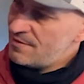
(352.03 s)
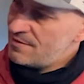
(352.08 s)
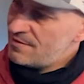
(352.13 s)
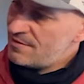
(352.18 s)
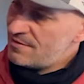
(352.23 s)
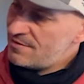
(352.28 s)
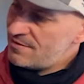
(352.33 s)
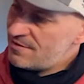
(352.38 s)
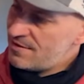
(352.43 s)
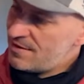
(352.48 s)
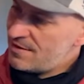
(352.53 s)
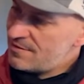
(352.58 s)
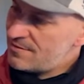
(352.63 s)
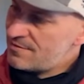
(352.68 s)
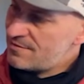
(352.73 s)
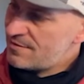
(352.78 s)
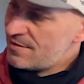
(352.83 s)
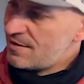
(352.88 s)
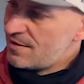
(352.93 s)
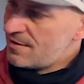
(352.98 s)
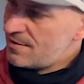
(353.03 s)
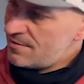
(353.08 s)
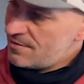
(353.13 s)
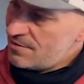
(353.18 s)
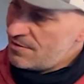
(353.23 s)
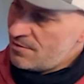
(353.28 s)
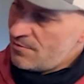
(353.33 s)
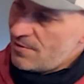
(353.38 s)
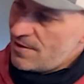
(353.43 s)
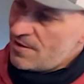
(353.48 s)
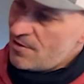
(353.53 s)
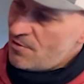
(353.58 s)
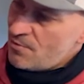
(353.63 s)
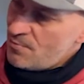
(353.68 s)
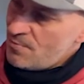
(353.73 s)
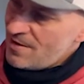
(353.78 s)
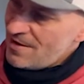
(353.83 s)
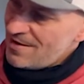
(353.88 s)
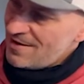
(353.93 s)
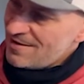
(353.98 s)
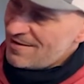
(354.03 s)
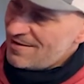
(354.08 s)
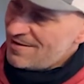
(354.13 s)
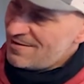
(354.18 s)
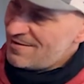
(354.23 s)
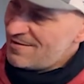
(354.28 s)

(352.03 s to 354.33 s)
See, it's quite opaque.